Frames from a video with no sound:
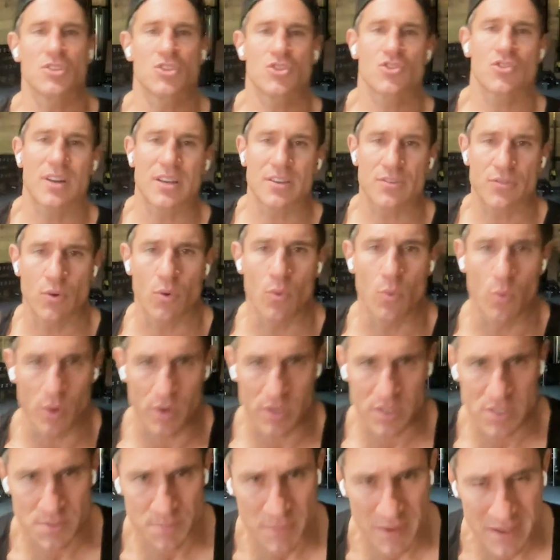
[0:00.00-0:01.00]
stressful
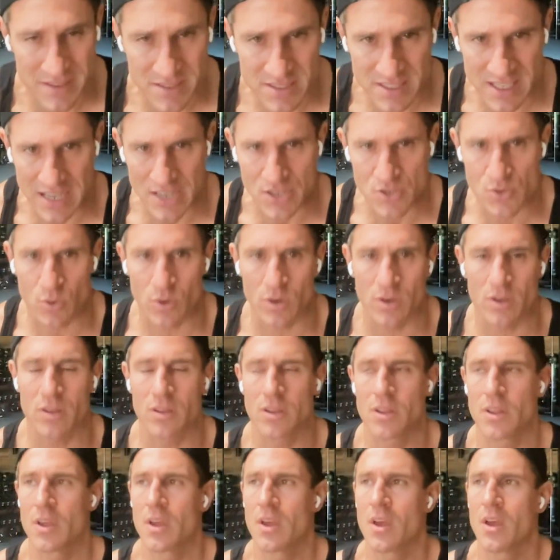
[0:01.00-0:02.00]
work
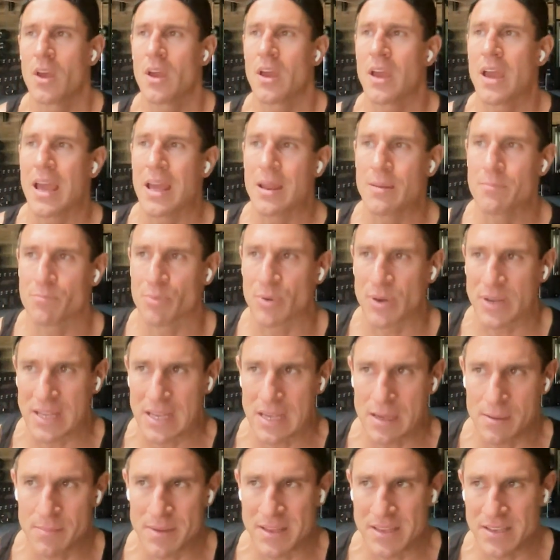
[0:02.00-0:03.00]
schedule, and
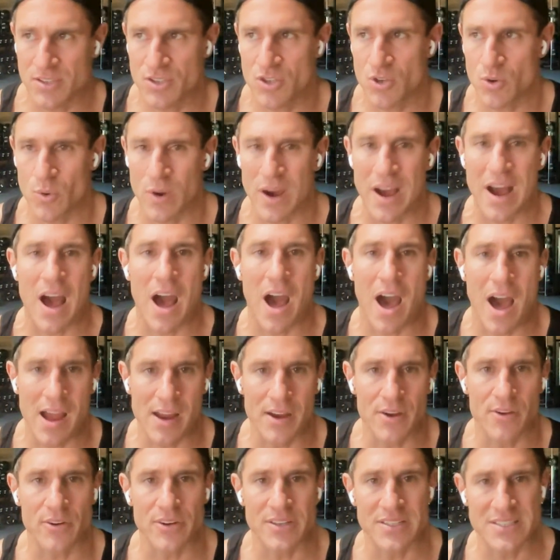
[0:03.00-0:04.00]
bringing them into a
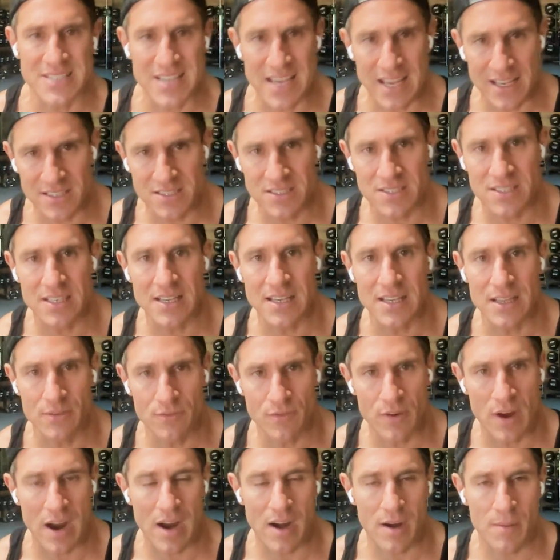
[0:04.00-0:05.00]
higher intensity
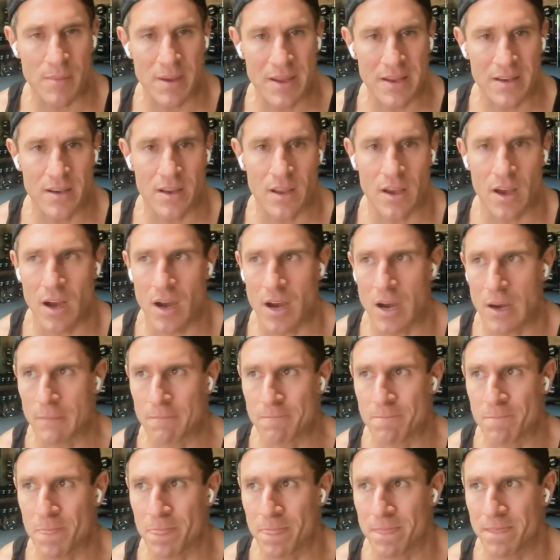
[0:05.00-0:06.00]
environment,
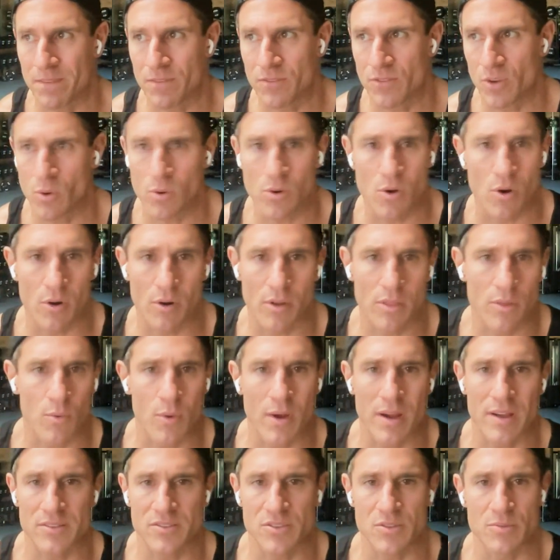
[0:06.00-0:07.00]
don't go to the
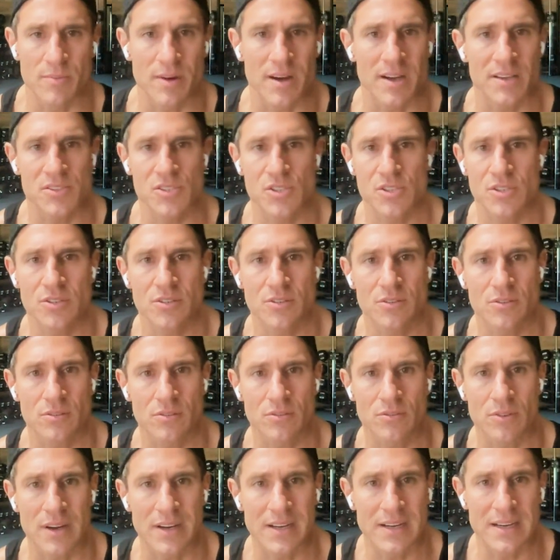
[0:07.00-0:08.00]
well too much,
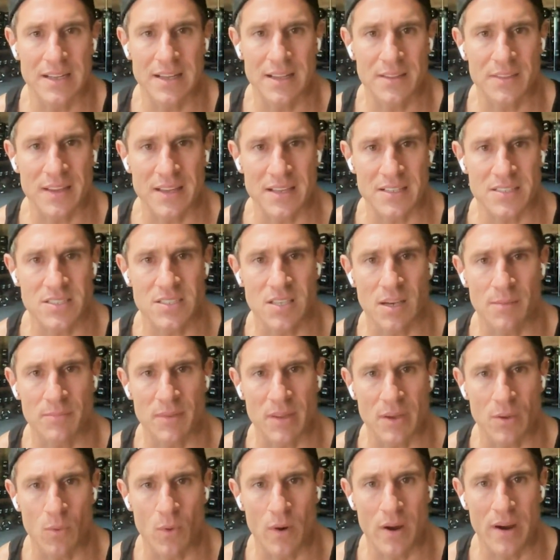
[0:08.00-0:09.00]
right? I think it's
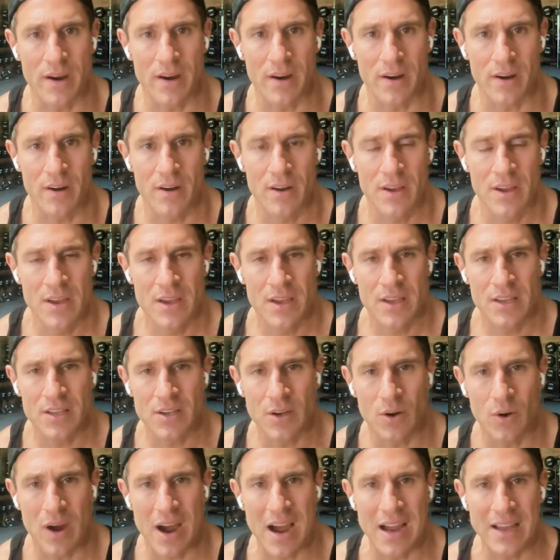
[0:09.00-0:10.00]
something where, you
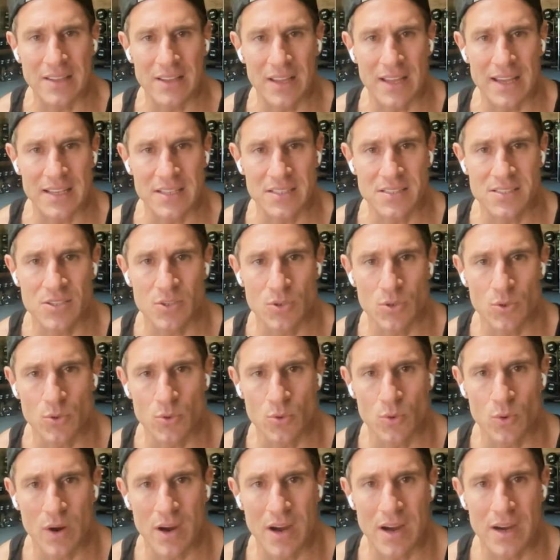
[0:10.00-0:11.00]
know, I like
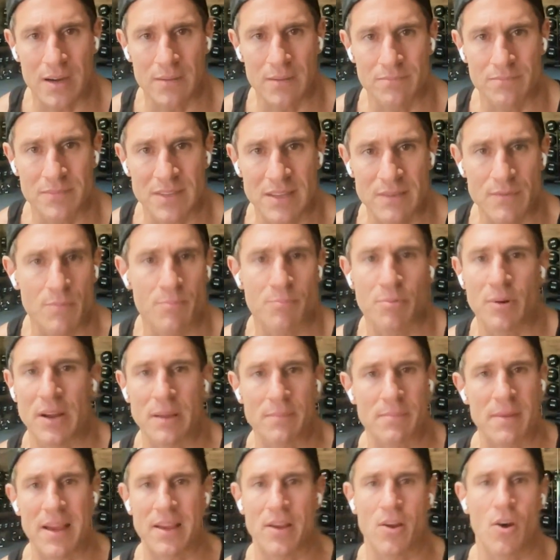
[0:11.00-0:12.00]
to even
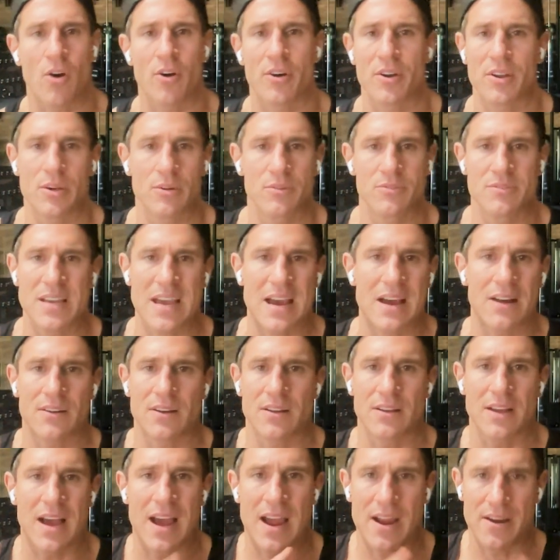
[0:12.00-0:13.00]
break my cardio down
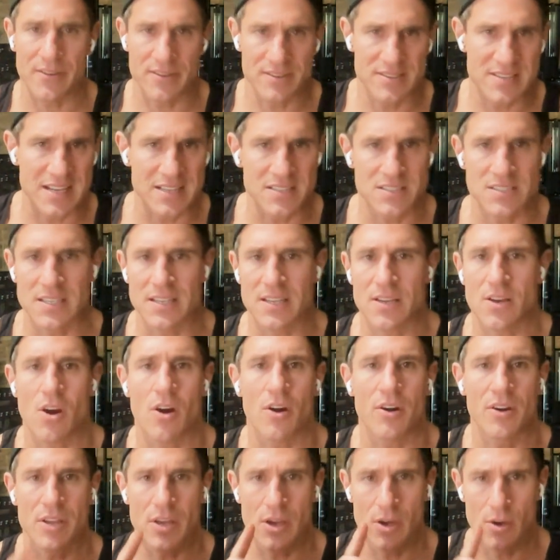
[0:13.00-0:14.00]
to higher intensity
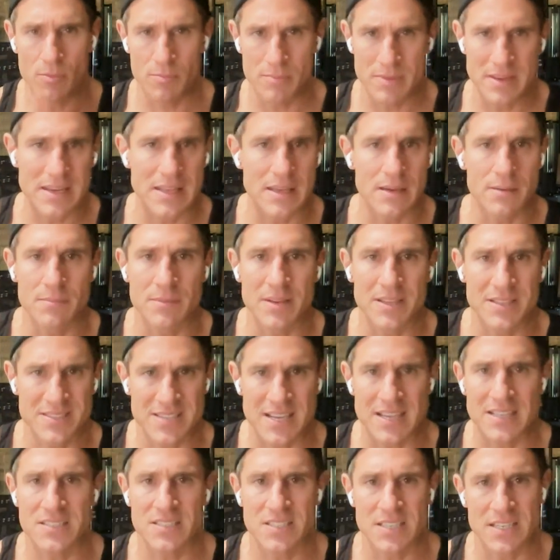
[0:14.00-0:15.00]
cardio, medium
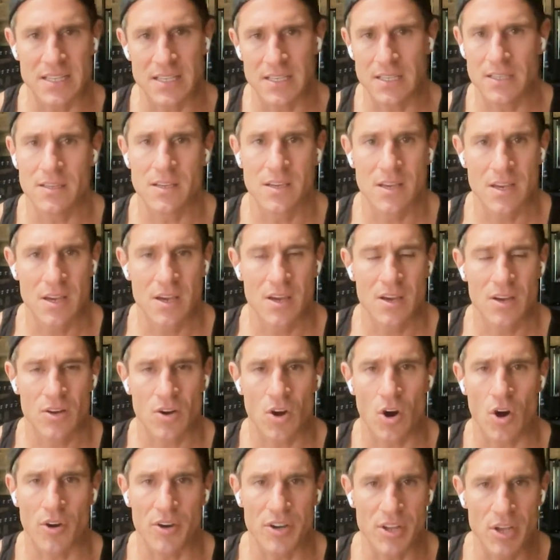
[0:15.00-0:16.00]
intensity
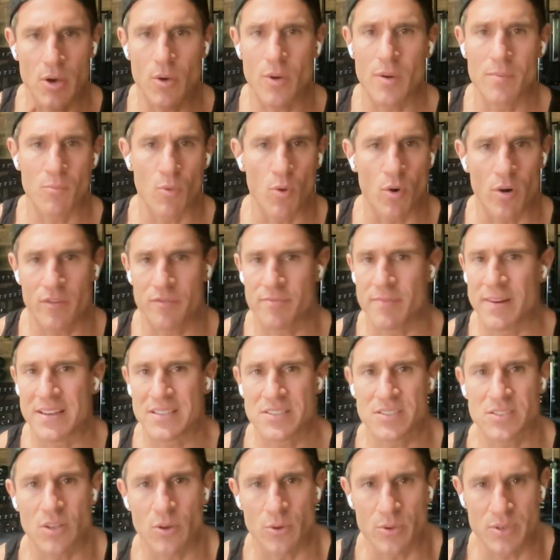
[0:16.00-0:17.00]
cardio and more of my
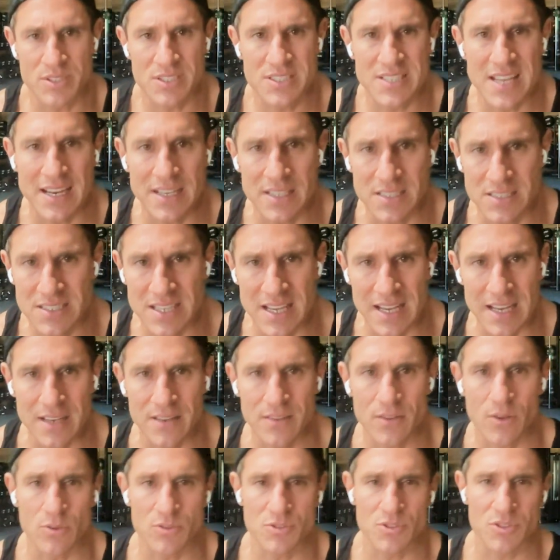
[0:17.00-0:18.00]
slower, steady state.
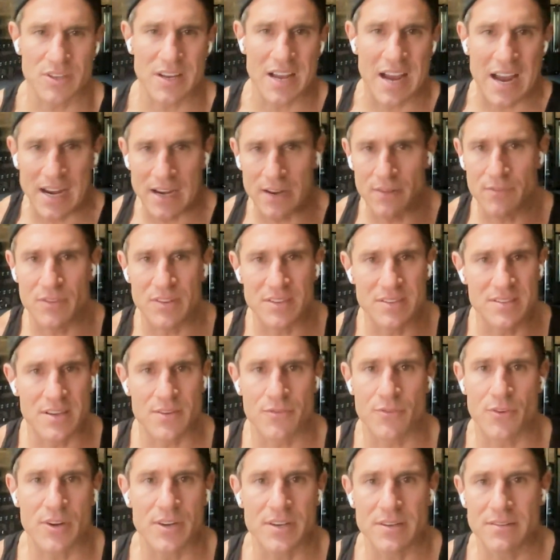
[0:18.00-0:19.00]
And those are kind of the
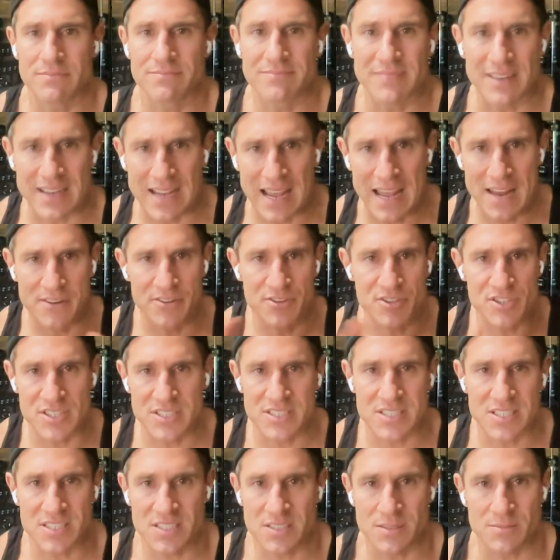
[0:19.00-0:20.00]
different like energy
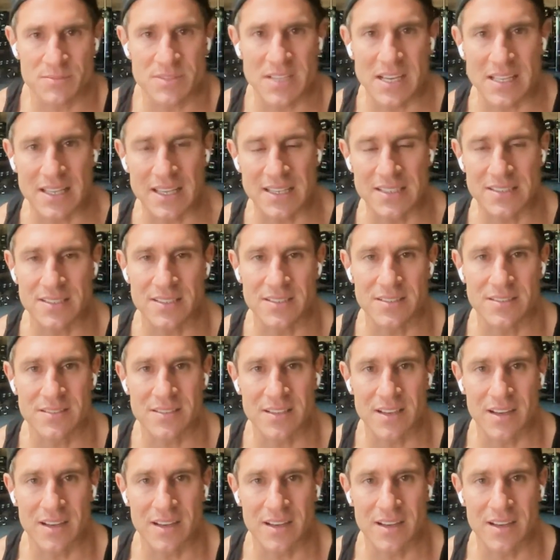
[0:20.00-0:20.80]
systems I like to